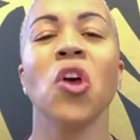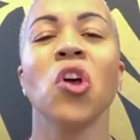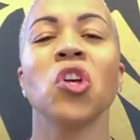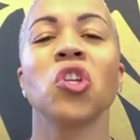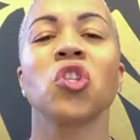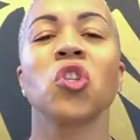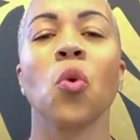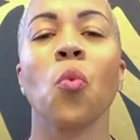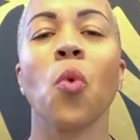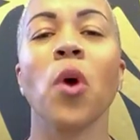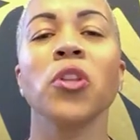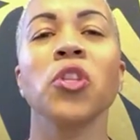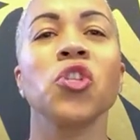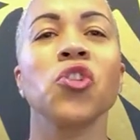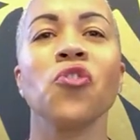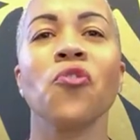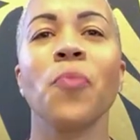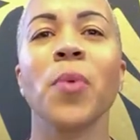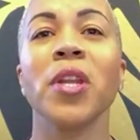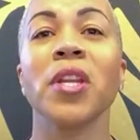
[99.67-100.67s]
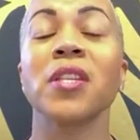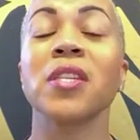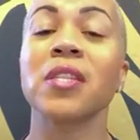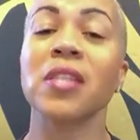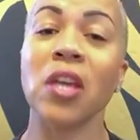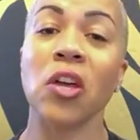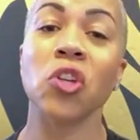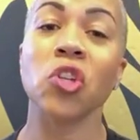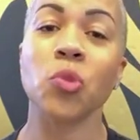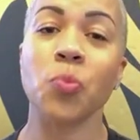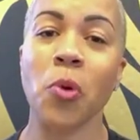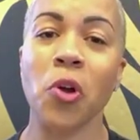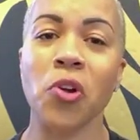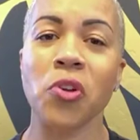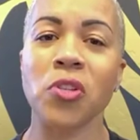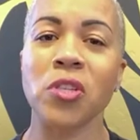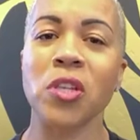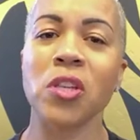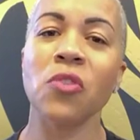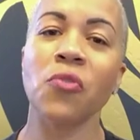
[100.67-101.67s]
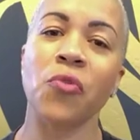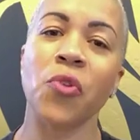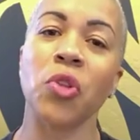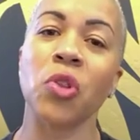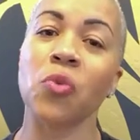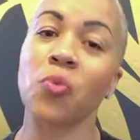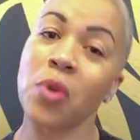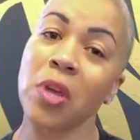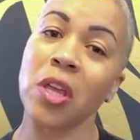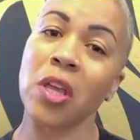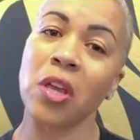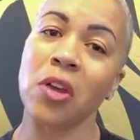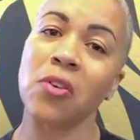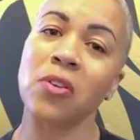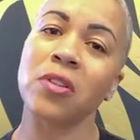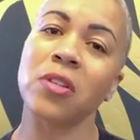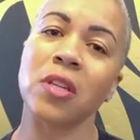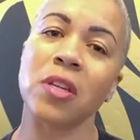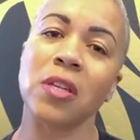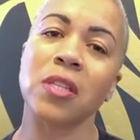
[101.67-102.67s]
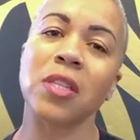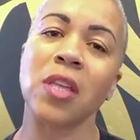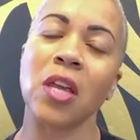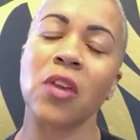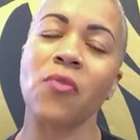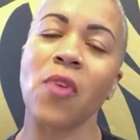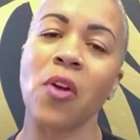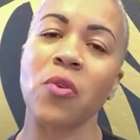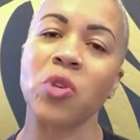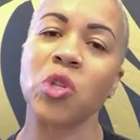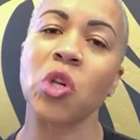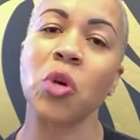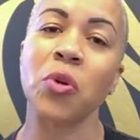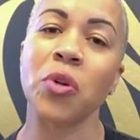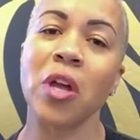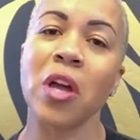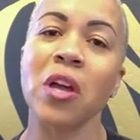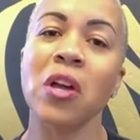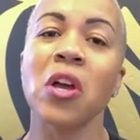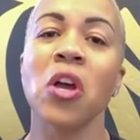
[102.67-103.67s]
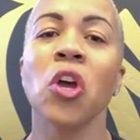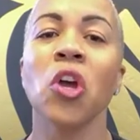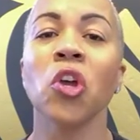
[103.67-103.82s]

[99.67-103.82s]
So once you've been a salesperson for 3 years in the state of Arizona,